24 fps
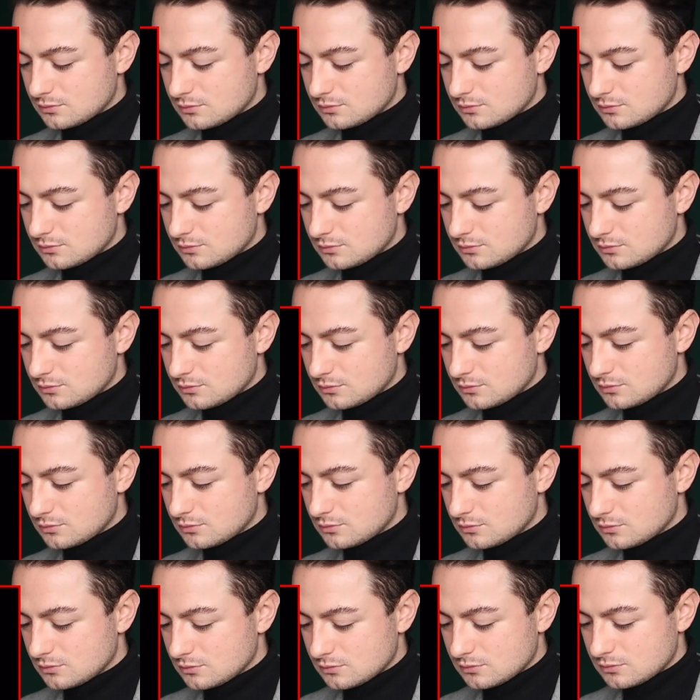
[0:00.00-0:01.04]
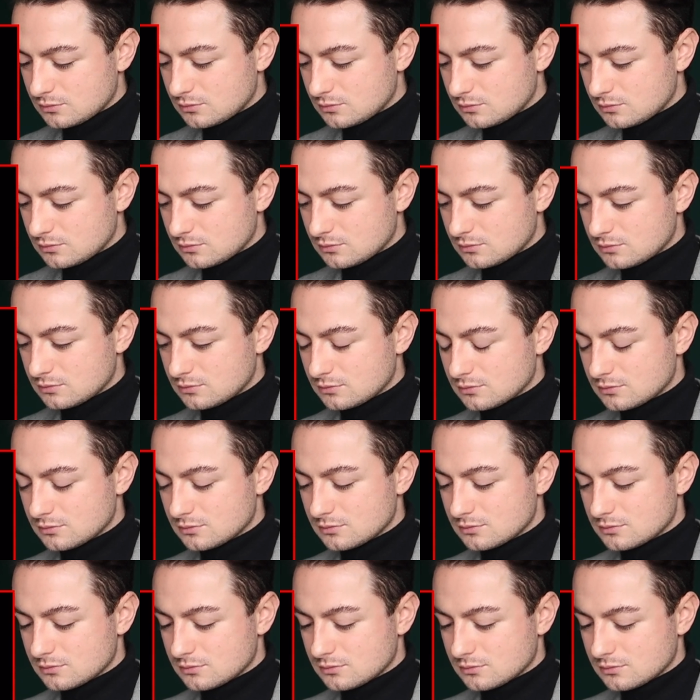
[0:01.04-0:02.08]

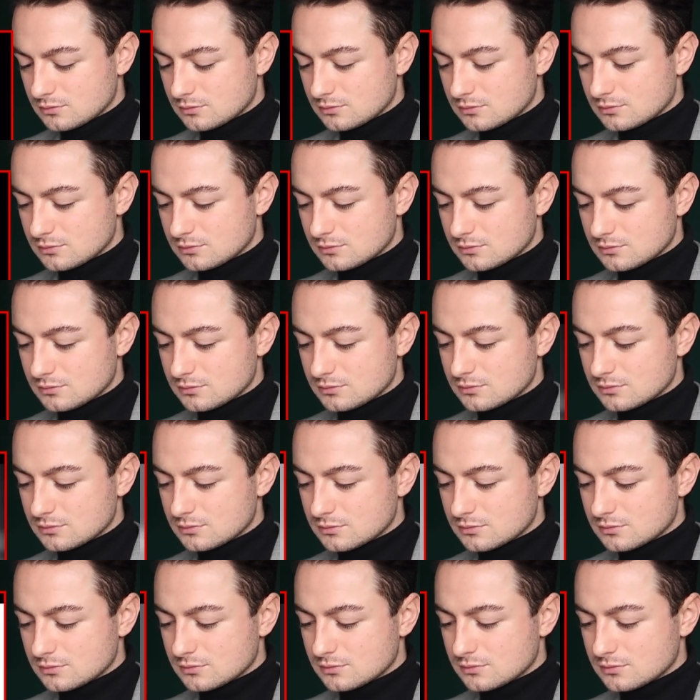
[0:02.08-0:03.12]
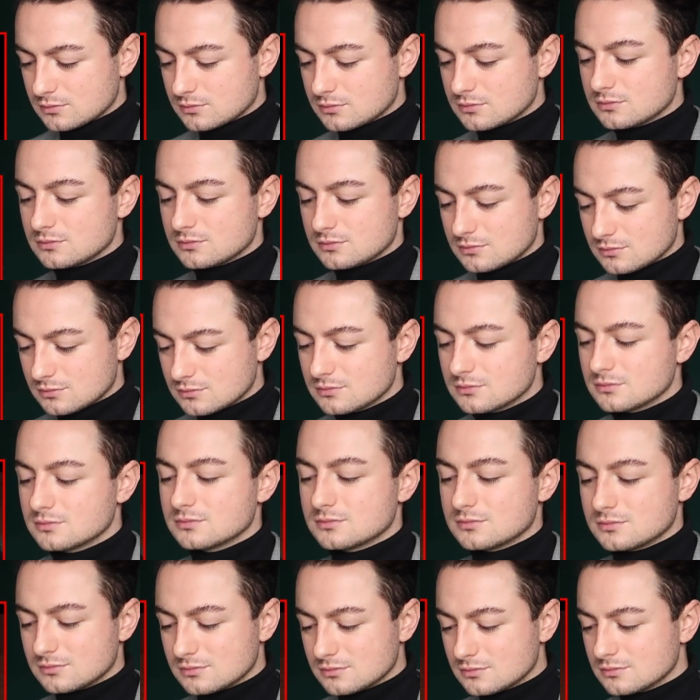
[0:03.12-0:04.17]

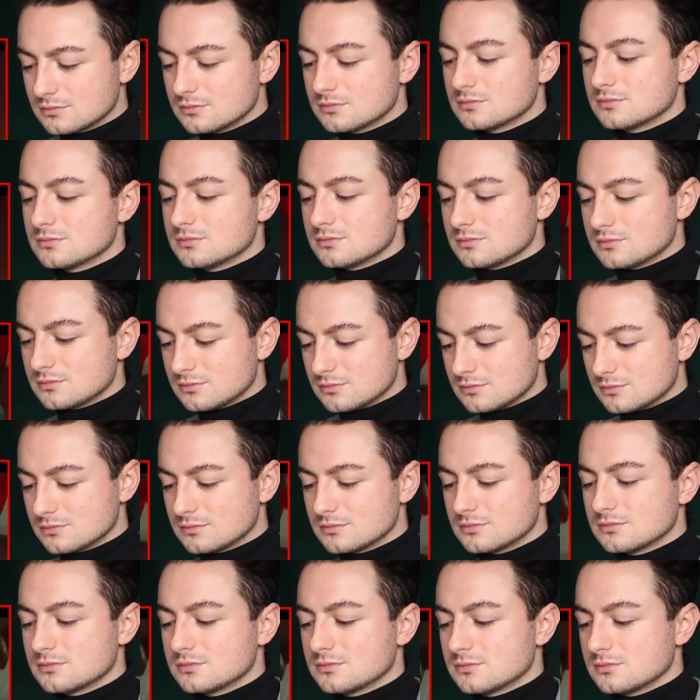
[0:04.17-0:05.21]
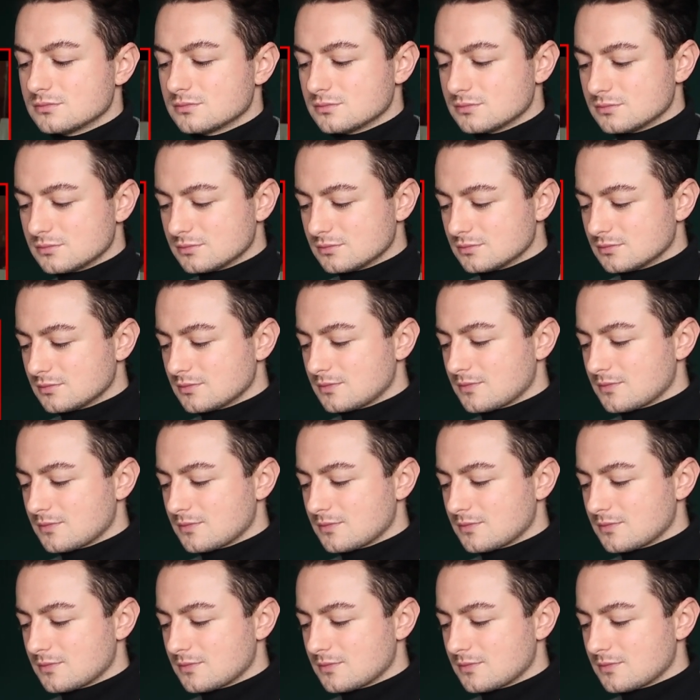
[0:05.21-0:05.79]
(silence)